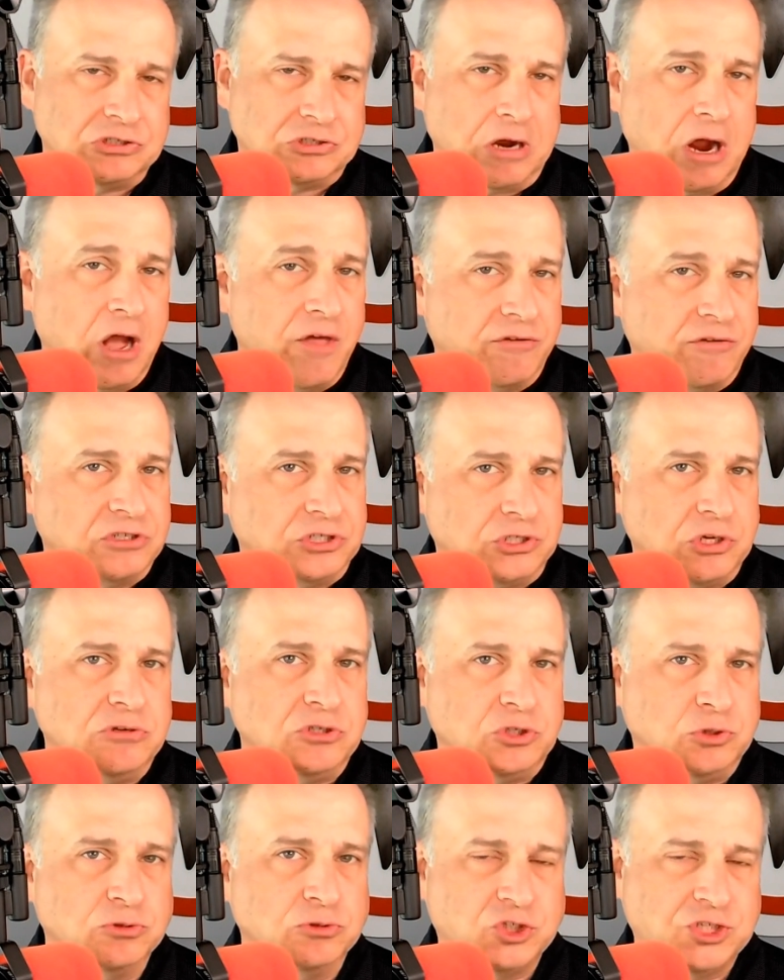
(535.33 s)
other
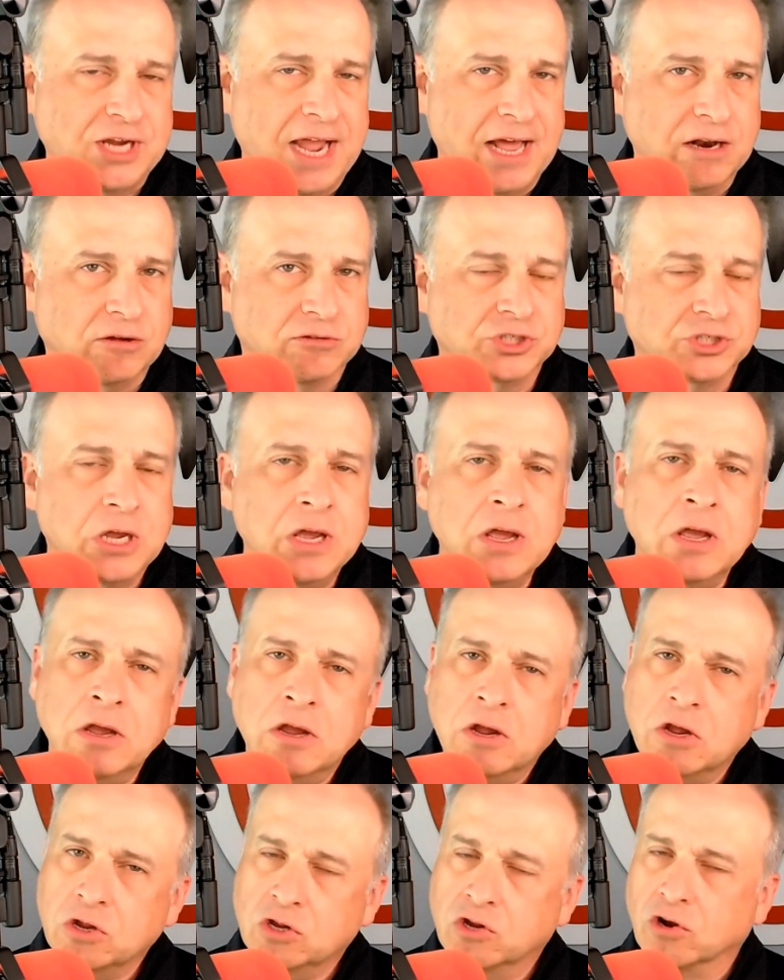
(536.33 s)
social channels,
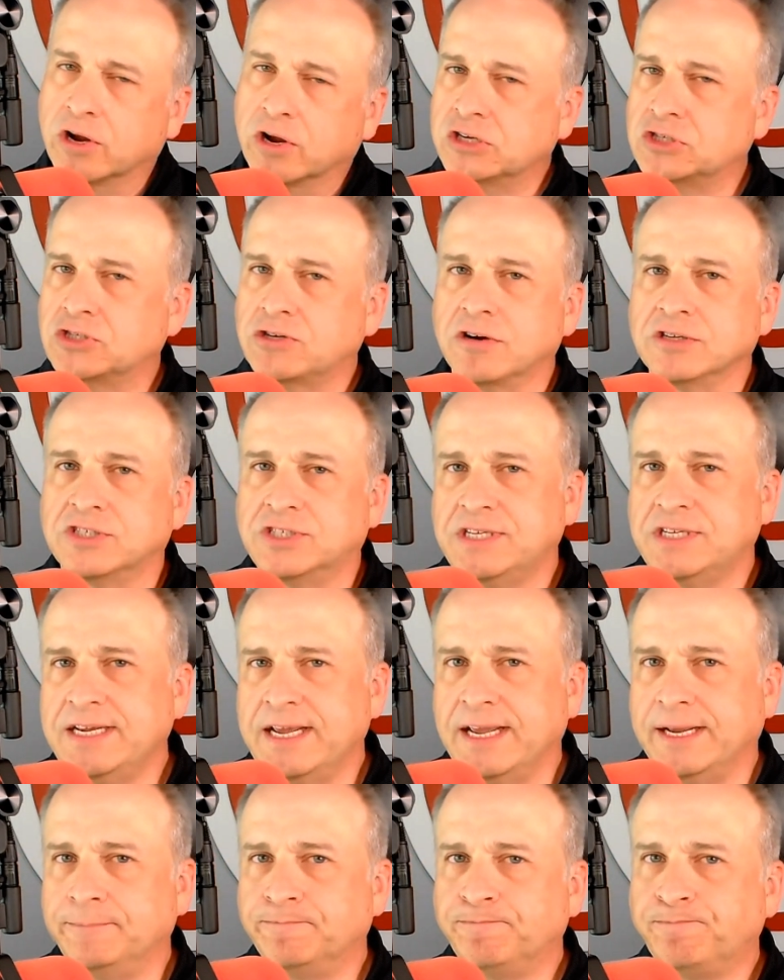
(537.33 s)
you're going to start
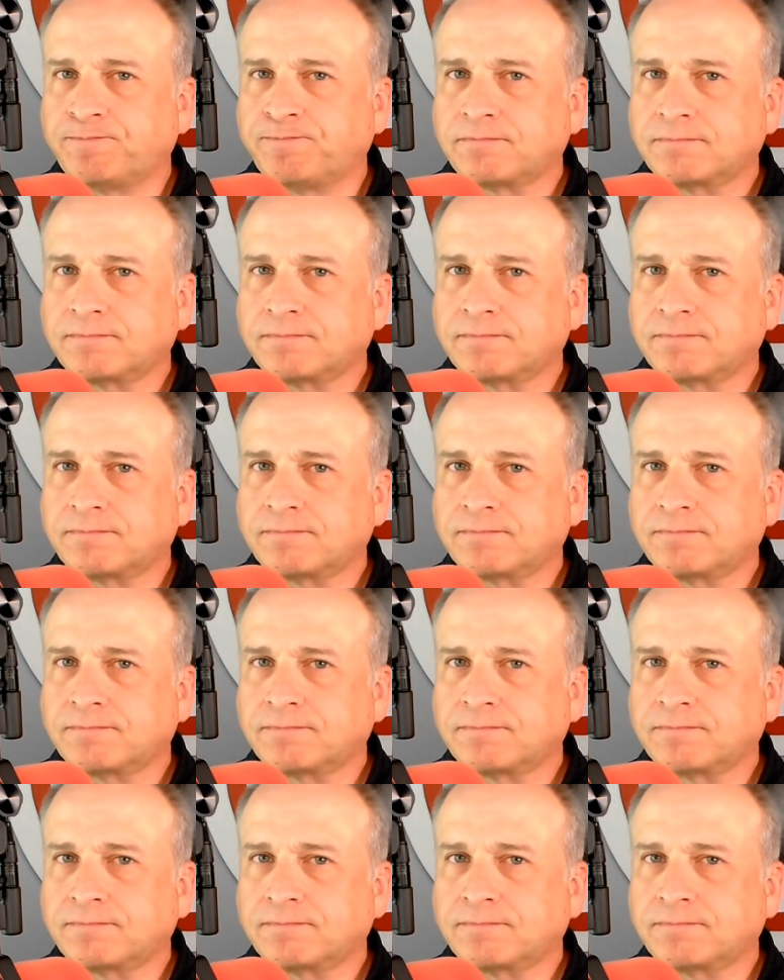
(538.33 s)
seeing